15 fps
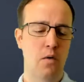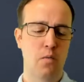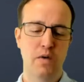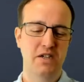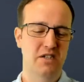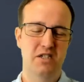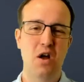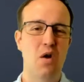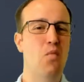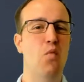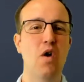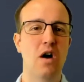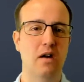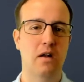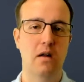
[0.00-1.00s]
We just don't
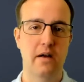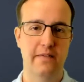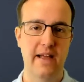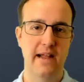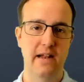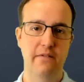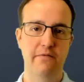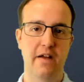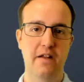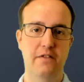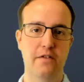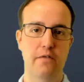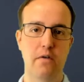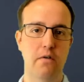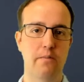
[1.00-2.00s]
work like that in
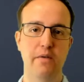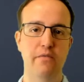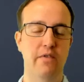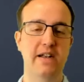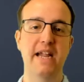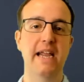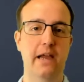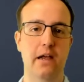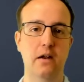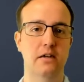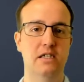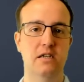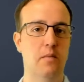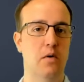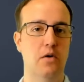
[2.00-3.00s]
Inventor. It would be
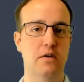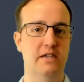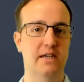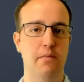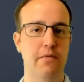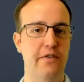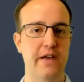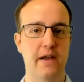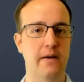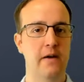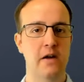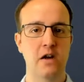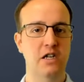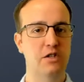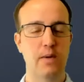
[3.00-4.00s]
ridiculous to model something
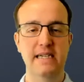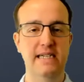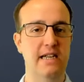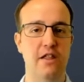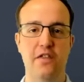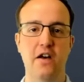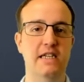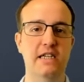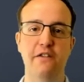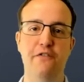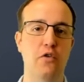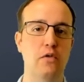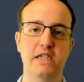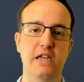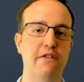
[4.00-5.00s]
20, 30,
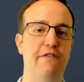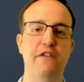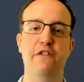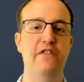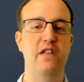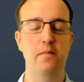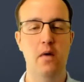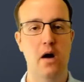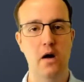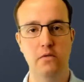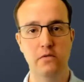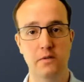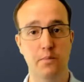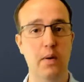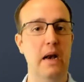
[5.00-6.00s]
40, 50
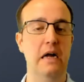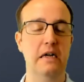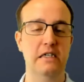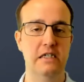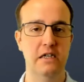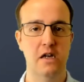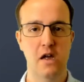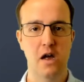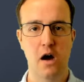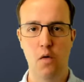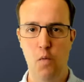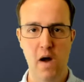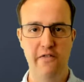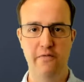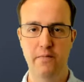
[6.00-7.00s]
miles plus
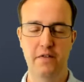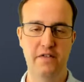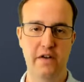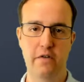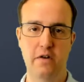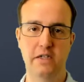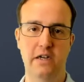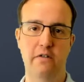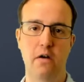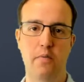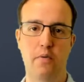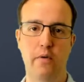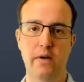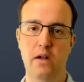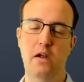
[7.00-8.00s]
away from the 0, 0
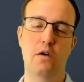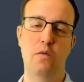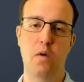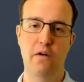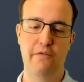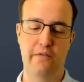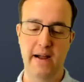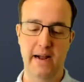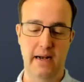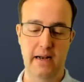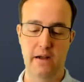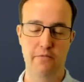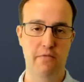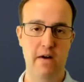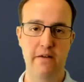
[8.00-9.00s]
point. And quite
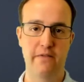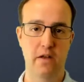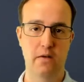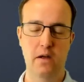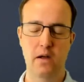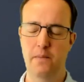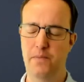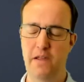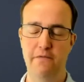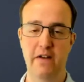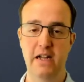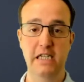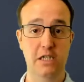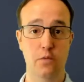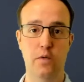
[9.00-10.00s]
frankly, Revit
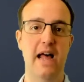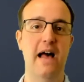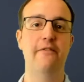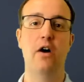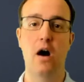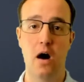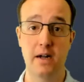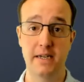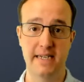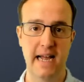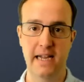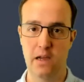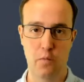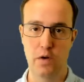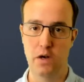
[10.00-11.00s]
Inventor would have a heart
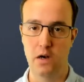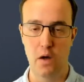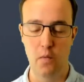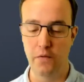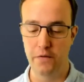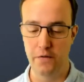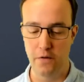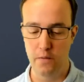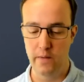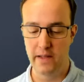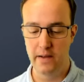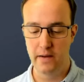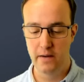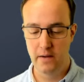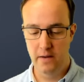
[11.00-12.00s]
attack. It wouldn't know what to do with
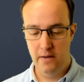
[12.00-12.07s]
it.